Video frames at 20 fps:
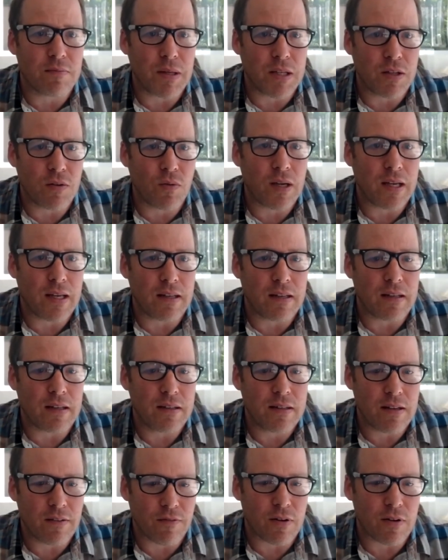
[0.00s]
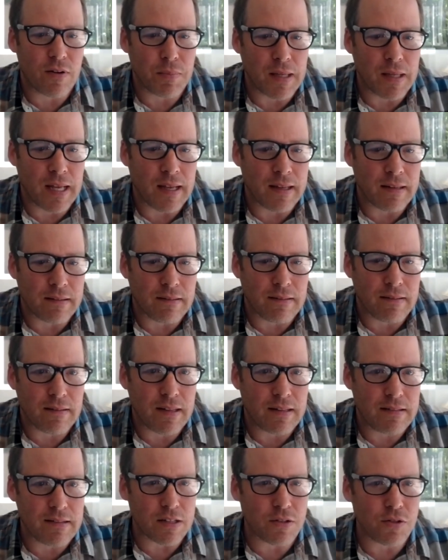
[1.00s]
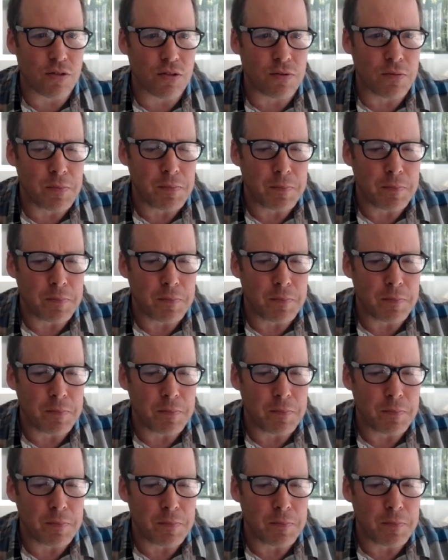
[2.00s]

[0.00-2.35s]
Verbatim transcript: between different plants. Is that true?